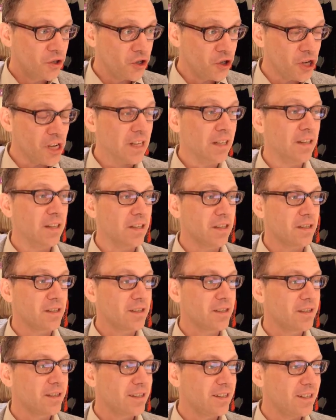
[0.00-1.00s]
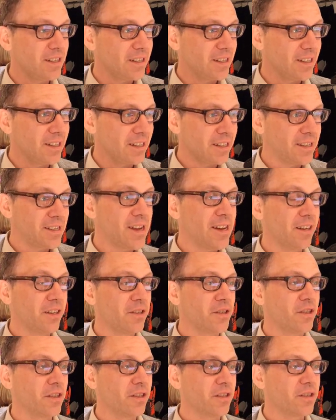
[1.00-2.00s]
genius
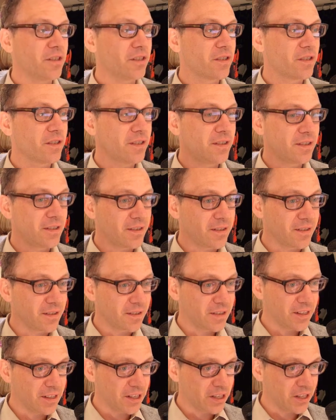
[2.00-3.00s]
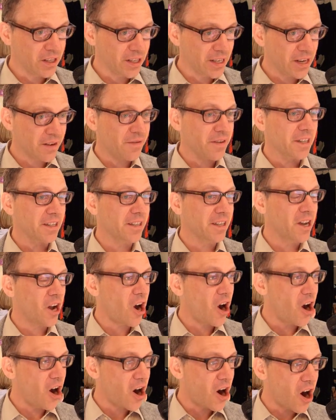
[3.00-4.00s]
intelligence giving the
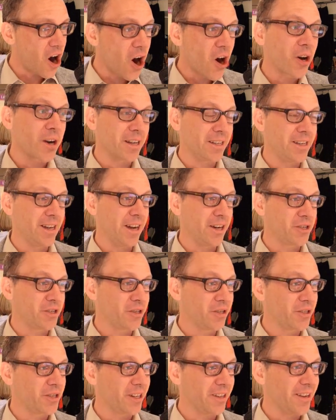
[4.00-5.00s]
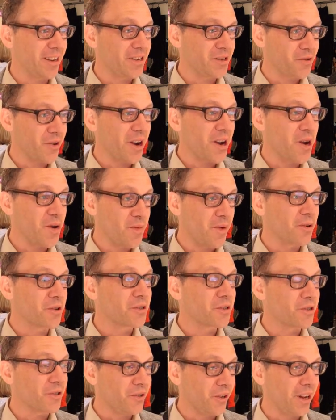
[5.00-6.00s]
architecture to that great
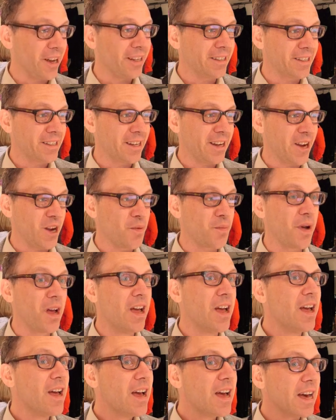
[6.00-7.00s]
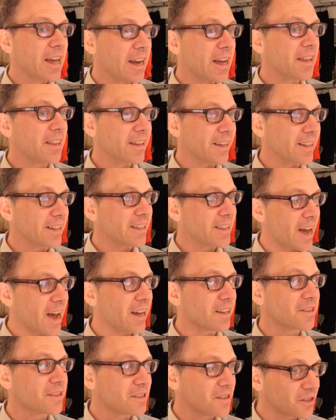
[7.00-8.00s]
emotional landscape. And I think
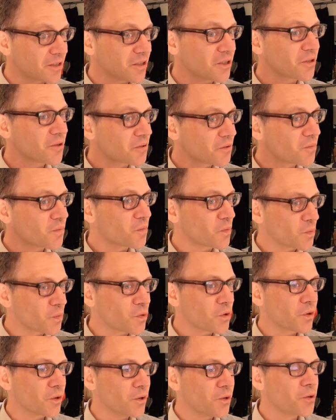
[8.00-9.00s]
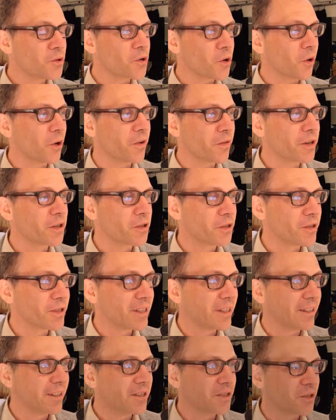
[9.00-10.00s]
that's who Joely
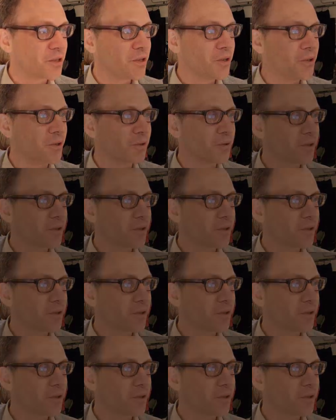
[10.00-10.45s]
Richardson is too.